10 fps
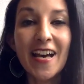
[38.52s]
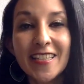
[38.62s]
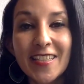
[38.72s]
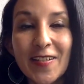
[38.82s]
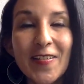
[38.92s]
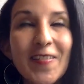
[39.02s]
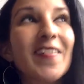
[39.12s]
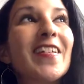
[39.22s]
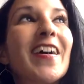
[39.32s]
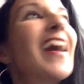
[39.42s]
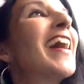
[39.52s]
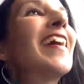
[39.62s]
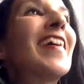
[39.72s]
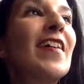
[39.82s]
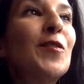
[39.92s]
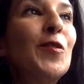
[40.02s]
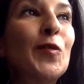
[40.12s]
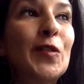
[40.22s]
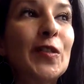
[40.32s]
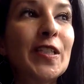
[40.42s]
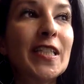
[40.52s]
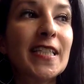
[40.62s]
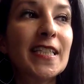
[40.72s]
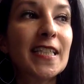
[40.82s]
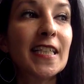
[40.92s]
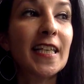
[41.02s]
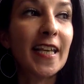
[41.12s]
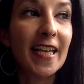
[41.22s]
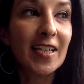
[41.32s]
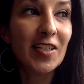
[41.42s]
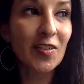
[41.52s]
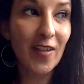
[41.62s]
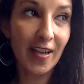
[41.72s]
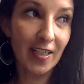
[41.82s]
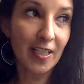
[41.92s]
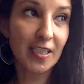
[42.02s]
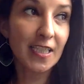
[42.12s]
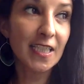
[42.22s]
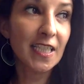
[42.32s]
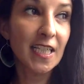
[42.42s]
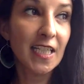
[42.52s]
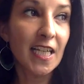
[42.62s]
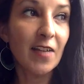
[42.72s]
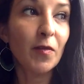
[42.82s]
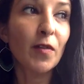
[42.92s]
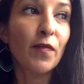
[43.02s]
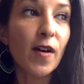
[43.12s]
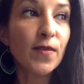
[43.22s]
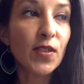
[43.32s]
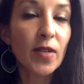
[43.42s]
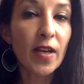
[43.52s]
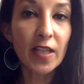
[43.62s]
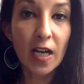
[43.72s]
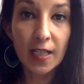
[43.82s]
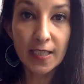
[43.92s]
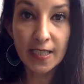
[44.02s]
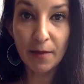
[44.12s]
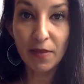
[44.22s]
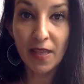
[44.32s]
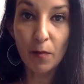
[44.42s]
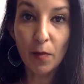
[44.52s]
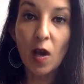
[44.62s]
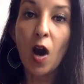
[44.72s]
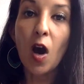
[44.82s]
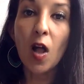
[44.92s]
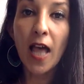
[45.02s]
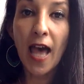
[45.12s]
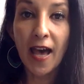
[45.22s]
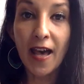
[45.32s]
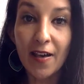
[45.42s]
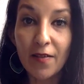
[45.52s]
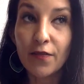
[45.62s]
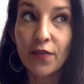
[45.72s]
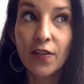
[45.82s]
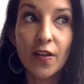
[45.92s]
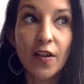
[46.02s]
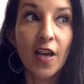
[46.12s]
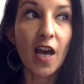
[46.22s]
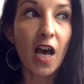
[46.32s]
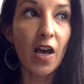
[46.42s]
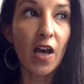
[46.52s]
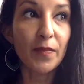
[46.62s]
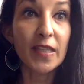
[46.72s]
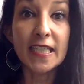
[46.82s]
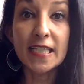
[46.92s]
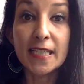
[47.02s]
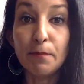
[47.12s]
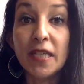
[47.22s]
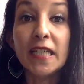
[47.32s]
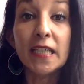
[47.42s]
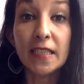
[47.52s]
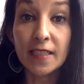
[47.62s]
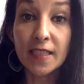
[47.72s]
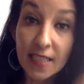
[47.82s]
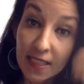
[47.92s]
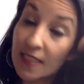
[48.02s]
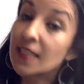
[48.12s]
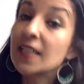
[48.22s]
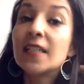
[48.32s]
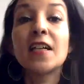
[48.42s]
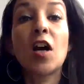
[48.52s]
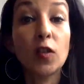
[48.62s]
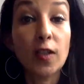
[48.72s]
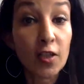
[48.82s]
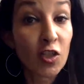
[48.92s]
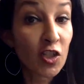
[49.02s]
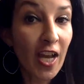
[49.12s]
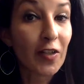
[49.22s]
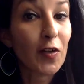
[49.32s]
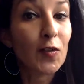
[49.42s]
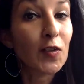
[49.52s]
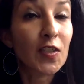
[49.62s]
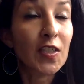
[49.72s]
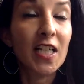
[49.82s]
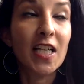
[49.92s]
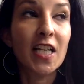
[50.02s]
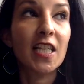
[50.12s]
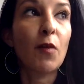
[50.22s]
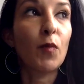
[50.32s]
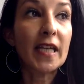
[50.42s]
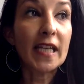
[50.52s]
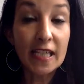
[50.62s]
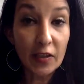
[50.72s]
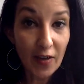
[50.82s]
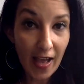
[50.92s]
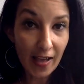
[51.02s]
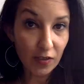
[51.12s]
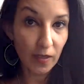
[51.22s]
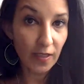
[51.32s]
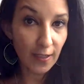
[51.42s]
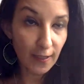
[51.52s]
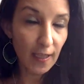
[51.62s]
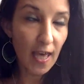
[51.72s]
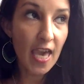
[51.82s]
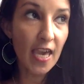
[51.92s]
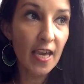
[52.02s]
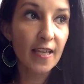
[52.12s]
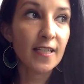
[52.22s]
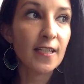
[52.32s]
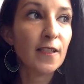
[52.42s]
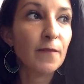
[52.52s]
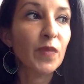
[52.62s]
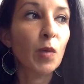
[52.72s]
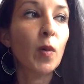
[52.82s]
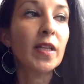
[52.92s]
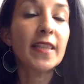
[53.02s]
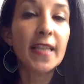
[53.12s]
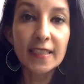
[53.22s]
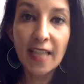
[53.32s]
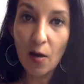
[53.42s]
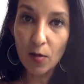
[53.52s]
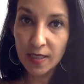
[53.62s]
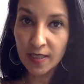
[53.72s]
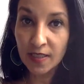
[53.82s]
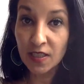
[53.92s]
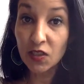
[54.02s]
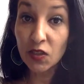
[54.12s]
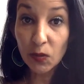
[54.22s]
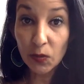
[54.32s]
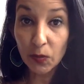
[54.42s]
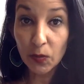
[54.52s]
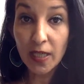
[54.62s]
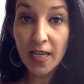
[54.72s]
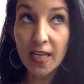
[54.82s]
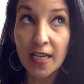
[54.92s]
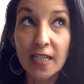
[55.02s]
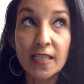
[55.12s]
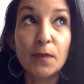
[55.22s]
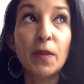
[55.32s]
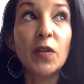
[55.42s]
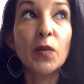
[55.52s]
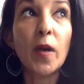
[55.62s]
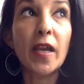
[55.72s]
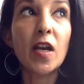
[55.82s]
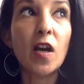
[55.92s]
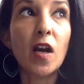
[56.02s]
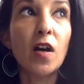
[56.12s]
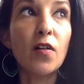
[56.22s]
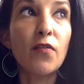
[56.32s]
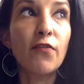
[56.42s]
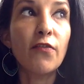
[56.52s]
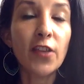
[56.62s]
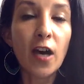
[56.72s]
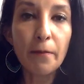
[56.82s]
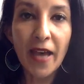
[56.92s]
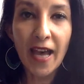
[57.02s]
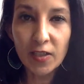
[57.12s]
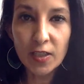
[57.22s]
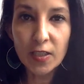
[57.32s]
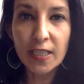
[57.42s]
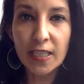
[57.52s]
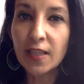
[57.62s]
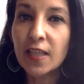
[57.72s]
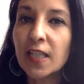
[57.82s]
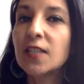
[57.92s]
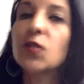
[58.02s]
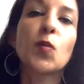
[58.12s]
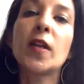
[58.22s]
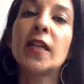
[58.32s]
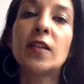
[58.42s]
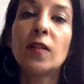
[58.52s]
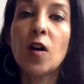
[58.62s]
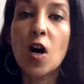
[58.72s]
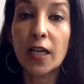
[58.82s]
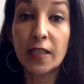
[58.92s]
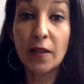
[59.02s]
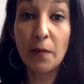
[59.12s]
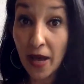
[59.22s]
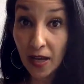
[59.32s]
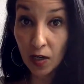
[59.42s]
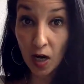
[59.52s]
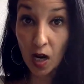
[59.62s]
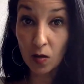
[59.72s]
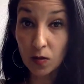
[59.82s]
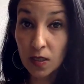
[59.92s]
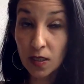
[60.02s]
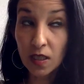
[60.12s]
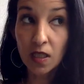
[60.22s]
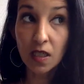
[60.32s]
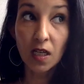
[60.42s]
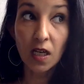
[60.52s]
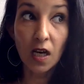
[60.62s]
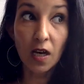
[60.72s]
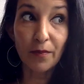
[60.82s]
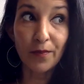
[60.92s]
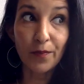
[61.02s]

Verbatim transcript: So, Crown Jewels, the Akasha Records, revolves around the concept that we all have um, these beings called our shadows that we can interact with. And what they allow us to do is be aware of thought patterns and things running along in the background um,